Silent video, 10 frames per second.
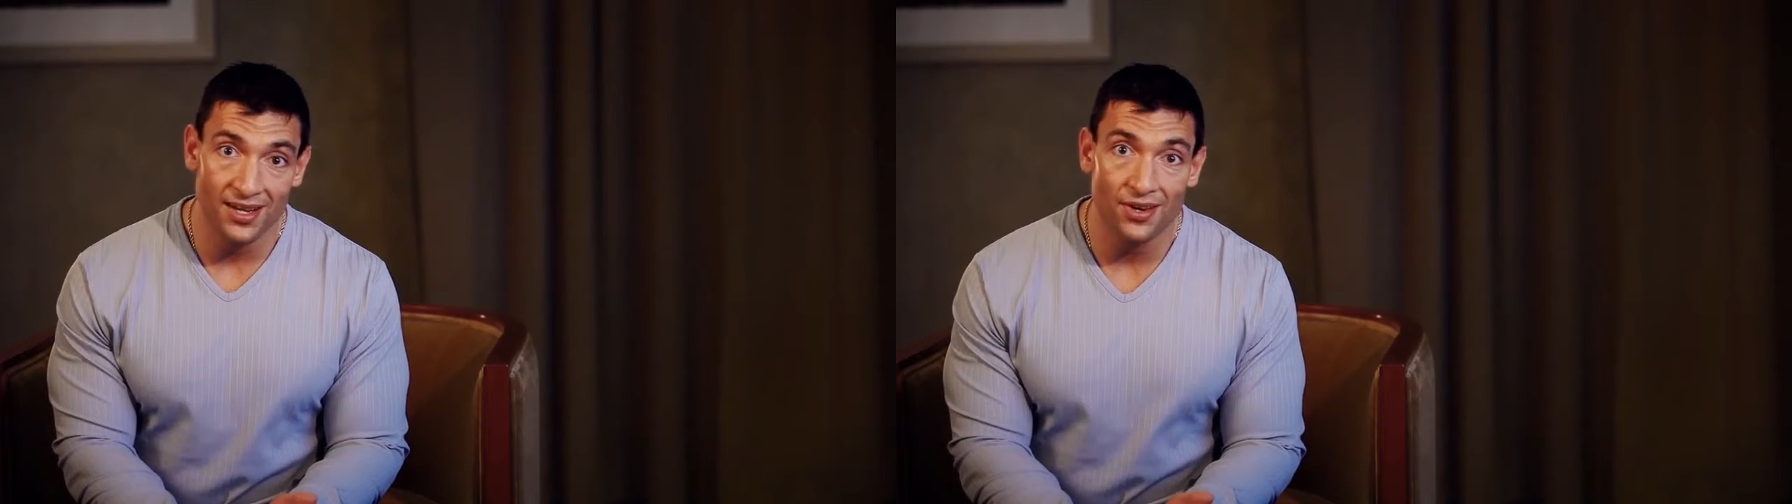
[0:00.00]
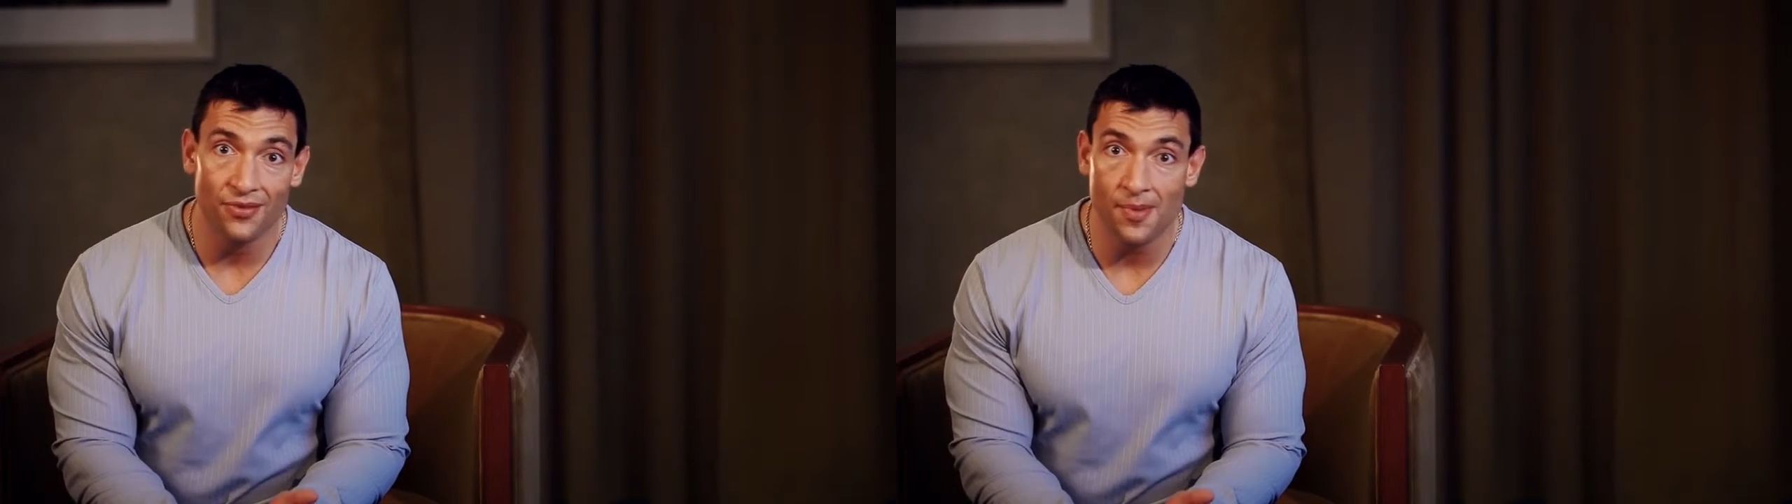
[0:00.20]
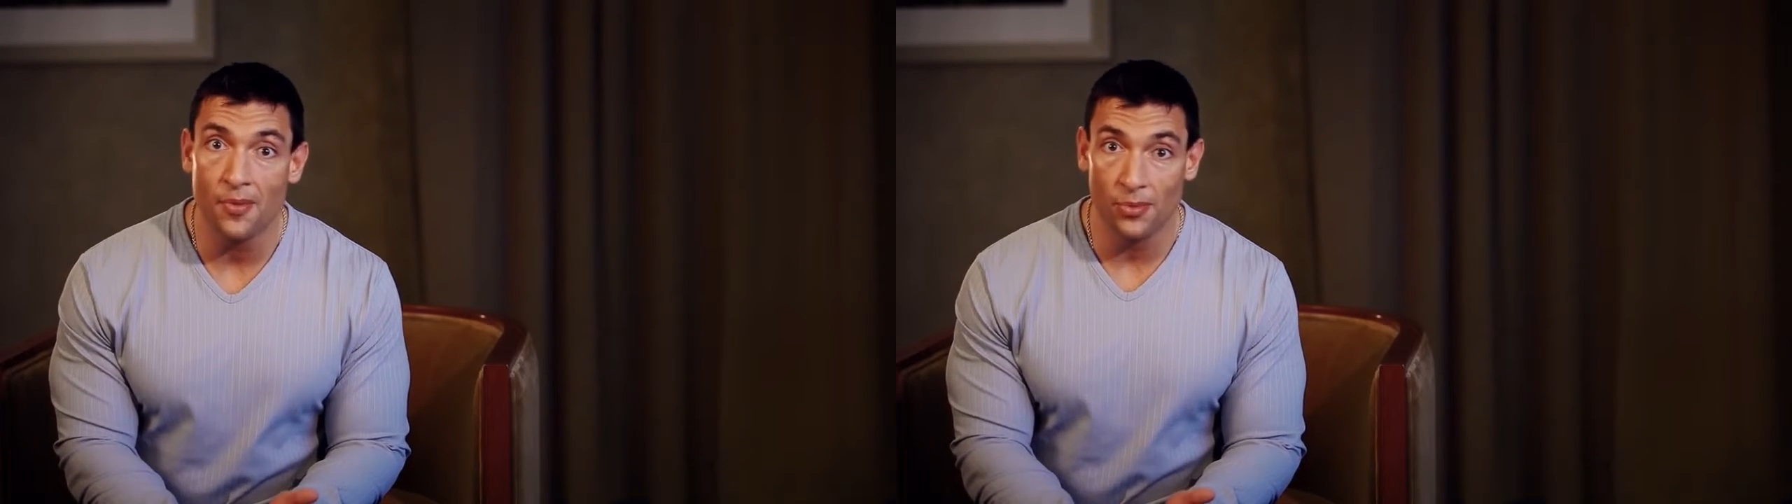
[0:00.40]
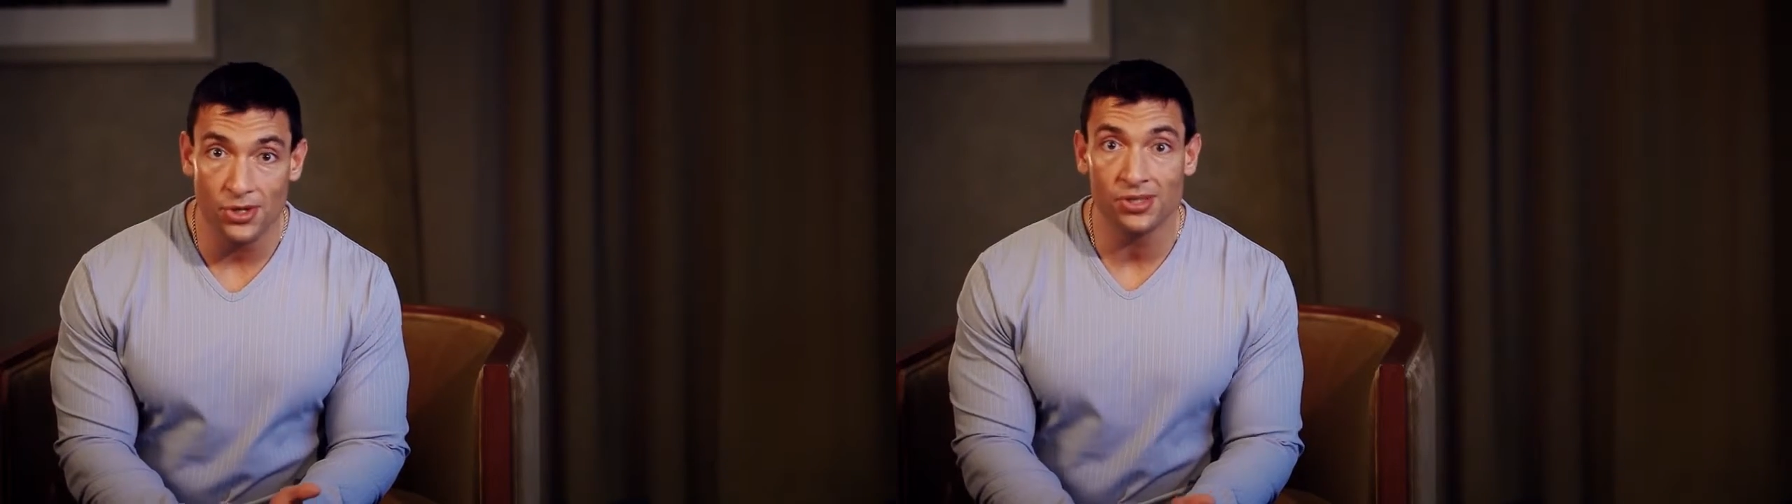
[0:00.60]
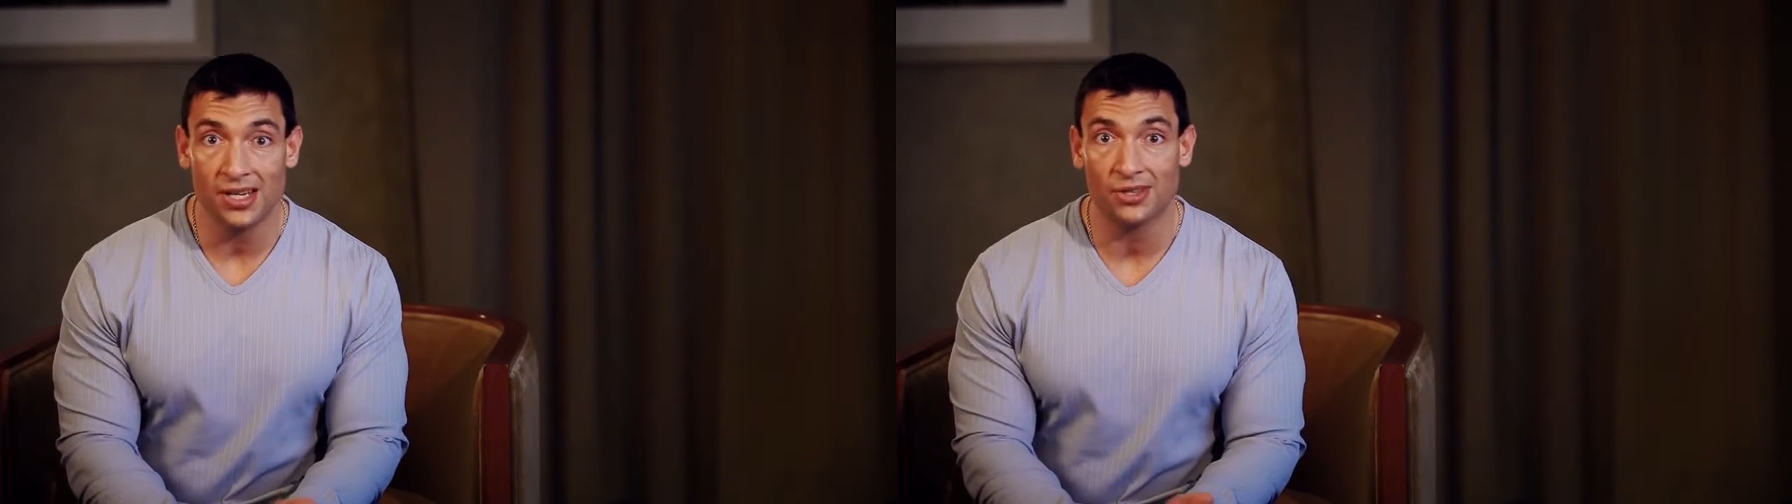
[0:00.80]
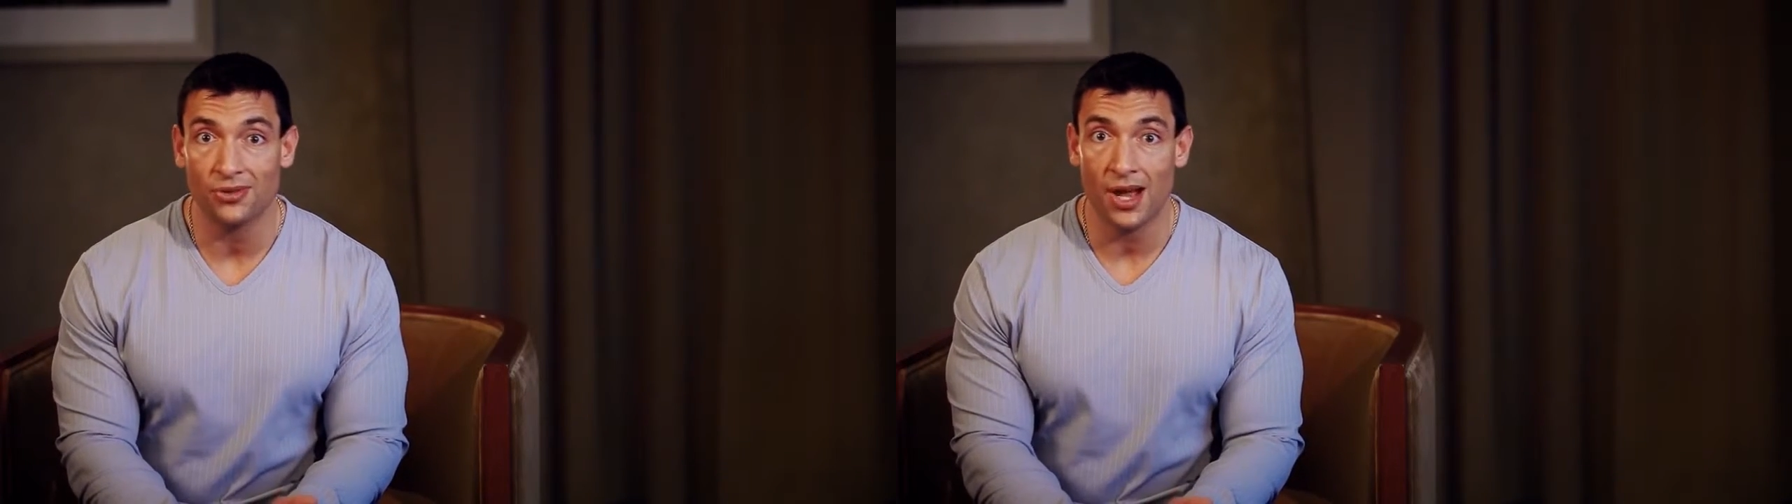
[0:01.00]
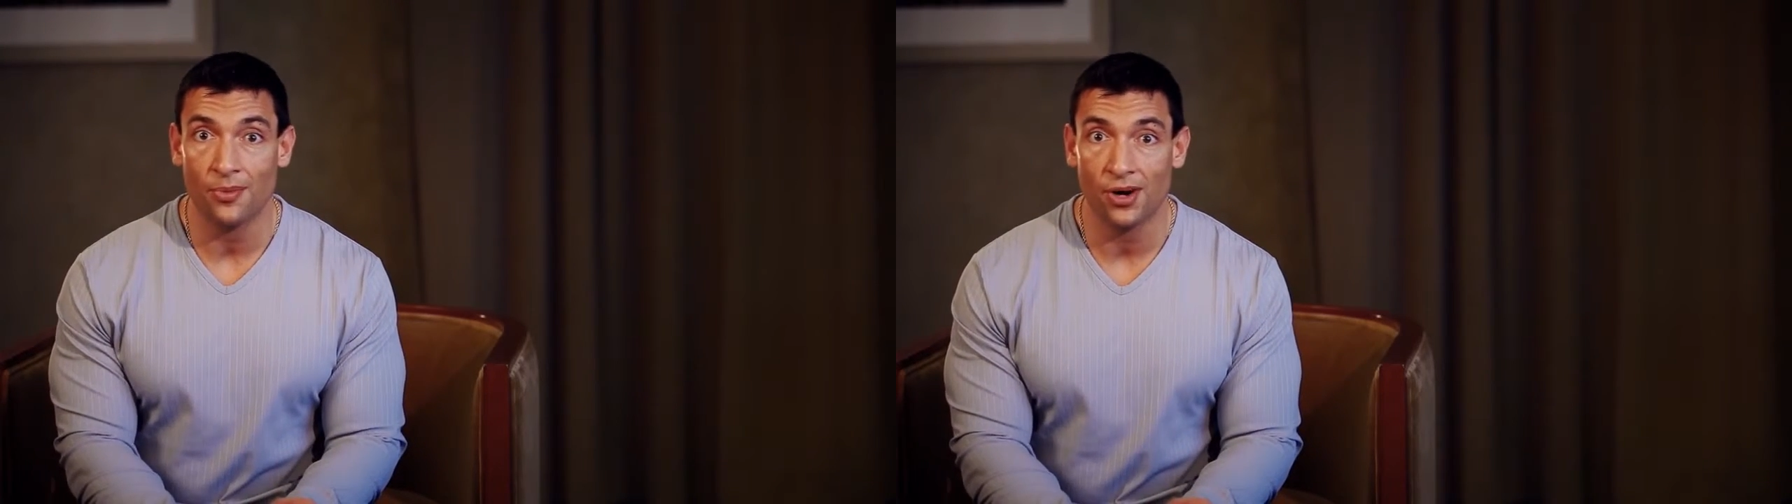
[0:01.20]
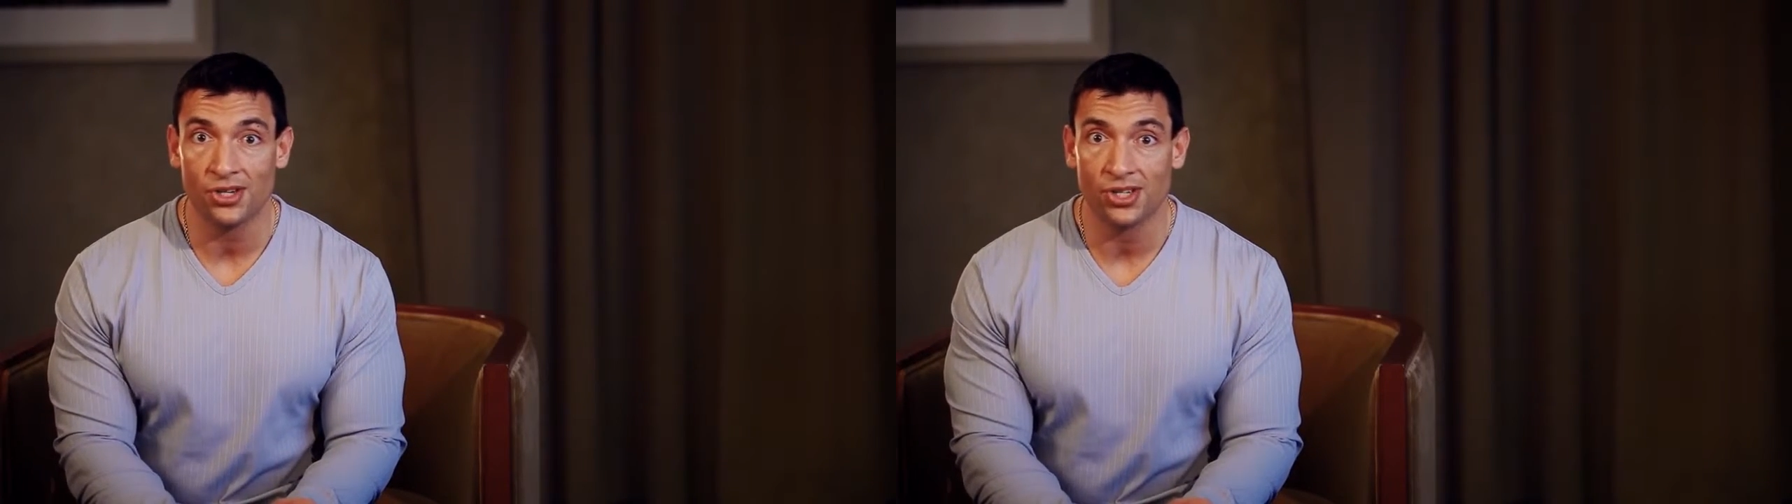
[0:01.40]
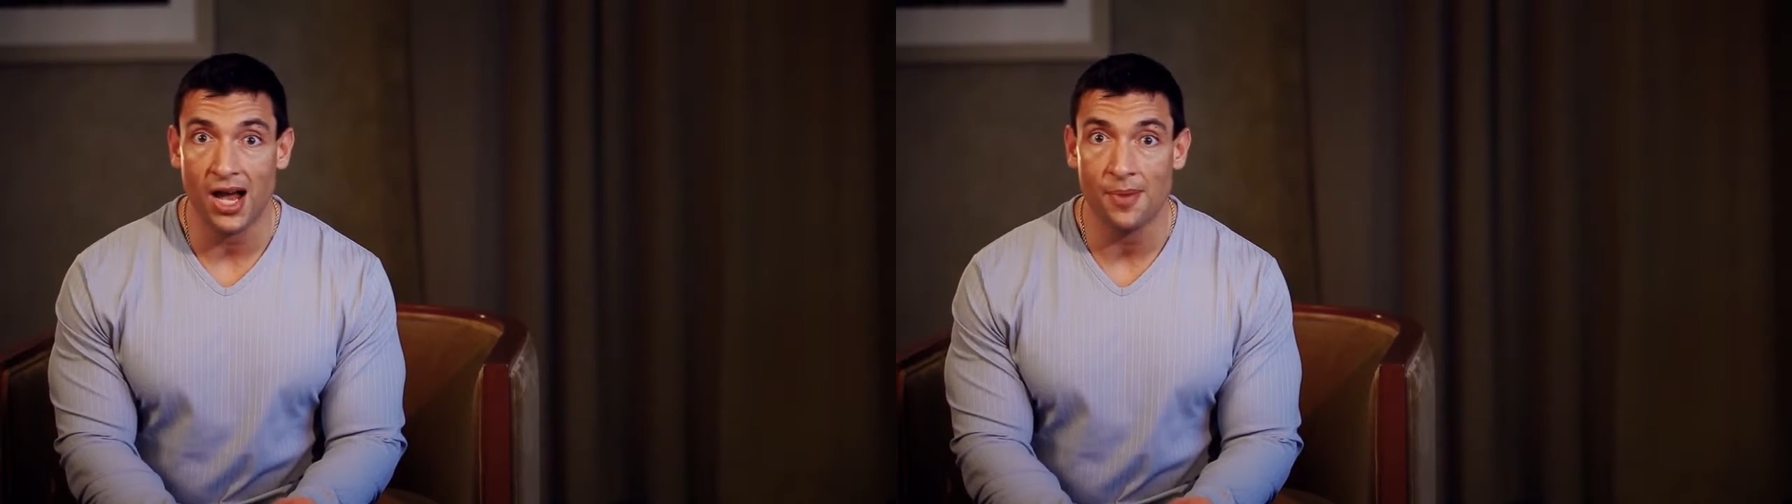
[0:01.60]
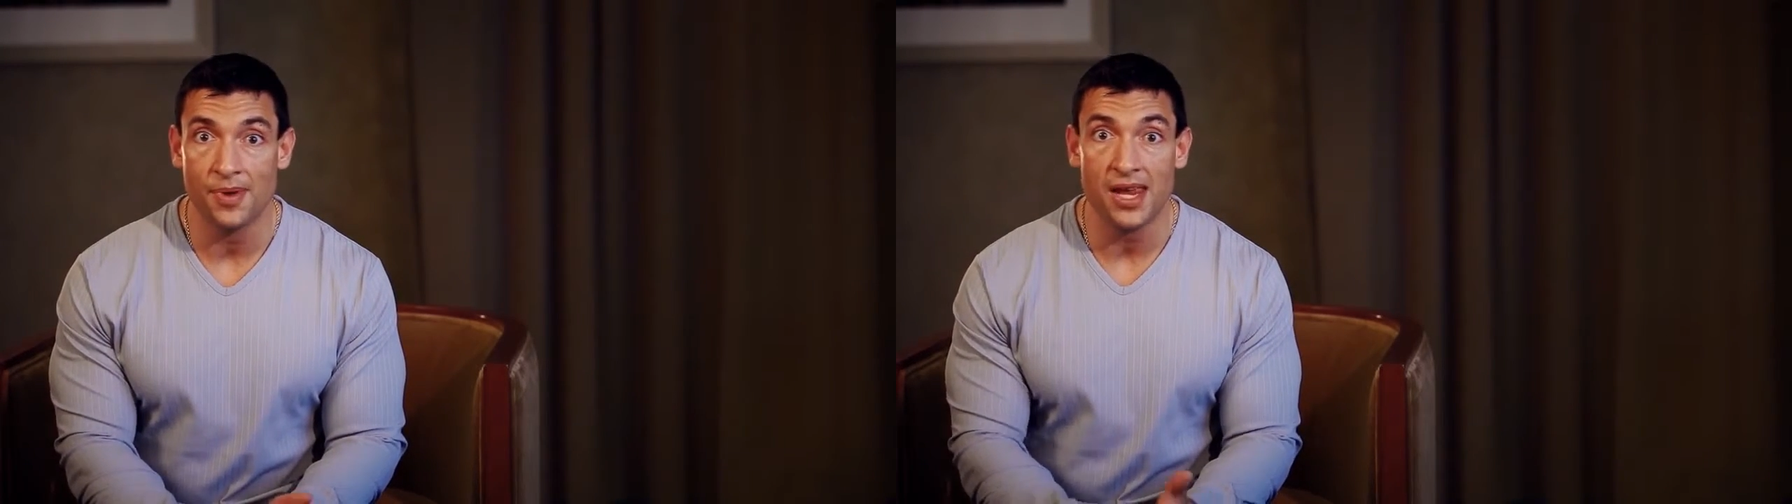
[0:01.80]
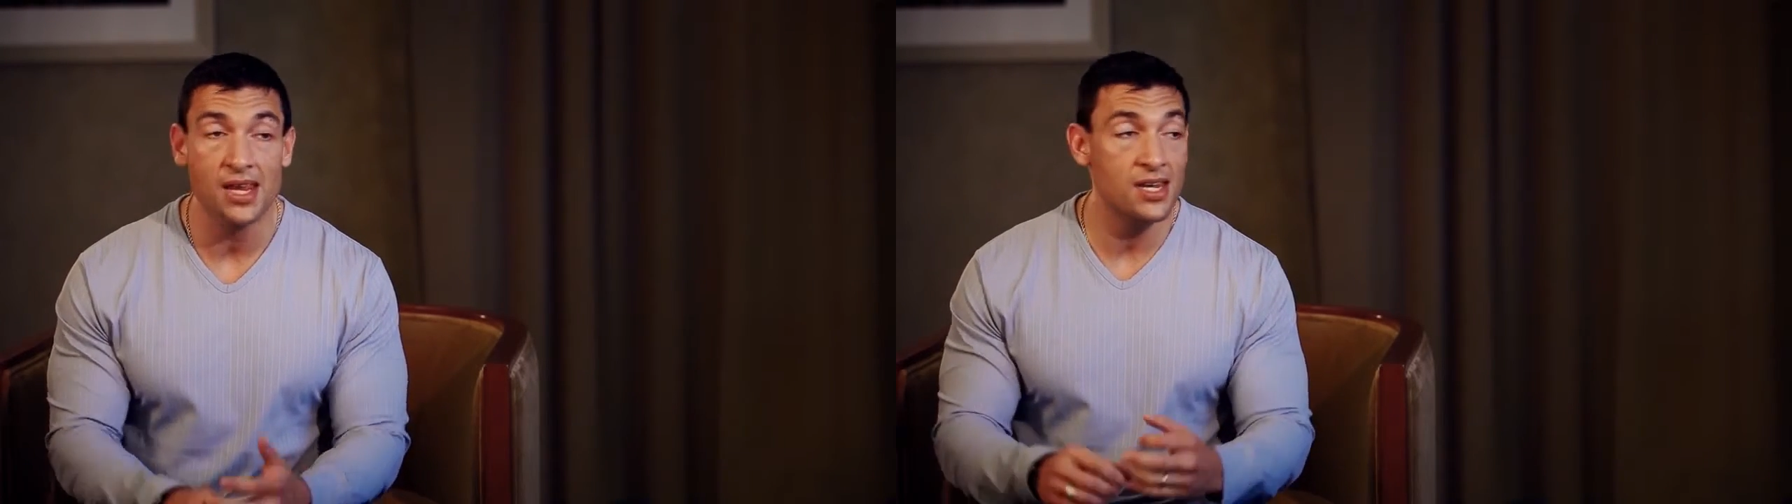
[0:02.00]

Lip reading: Remember, when you sat through that workshop,